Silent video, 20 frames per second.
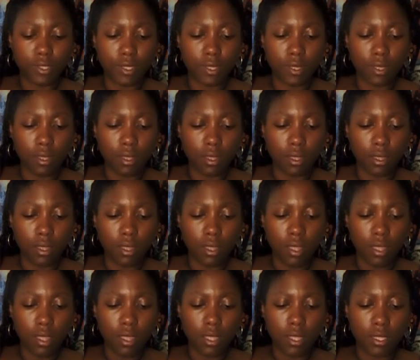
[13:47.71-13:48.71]
and the
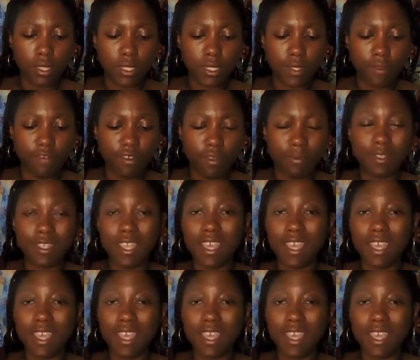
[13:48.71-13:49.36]
Seven of Cups.